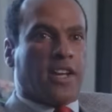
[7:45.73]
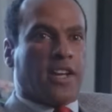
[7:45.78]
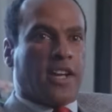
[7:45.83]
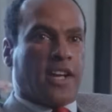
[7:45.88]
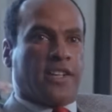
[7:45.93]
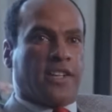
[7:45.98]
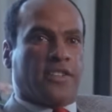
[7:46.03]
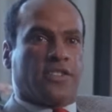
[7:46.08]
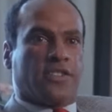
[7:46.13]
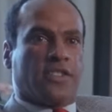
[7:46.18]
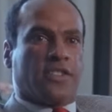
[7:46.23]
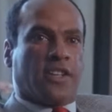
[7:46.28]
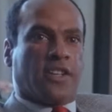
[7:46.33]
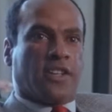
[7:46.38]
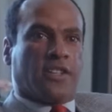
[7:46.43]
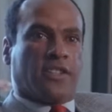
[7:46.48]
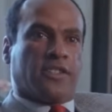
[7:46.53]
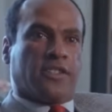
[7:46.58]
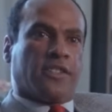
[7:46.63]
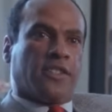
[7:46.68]
I had
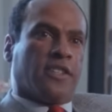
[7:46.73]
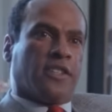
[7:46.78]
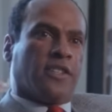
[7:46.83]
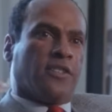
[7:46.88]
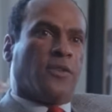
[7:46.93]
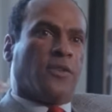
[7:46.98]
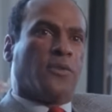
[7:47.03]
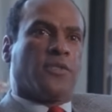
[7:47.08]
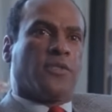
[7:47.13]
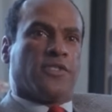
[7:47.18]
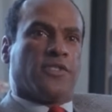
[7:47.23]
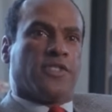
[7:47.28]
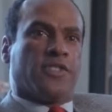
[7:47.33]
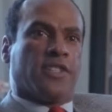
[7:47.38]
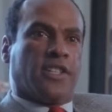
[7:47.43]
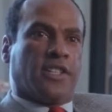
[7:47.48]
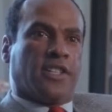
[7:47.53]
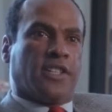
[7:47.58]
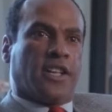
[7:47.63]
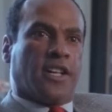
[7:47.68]
started Oakland
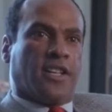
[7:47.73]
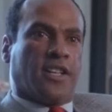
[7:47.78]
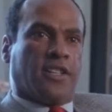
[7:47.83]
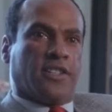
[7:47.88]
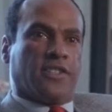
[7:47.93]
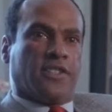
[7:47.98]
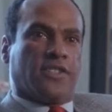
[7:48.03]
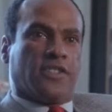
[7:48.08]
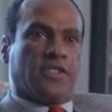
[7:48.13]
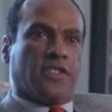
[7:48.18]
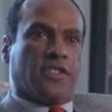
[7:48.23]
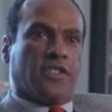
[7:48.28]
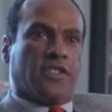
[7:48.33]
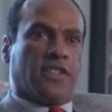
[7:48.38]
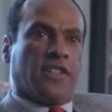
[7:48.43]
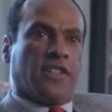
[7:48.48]
City College.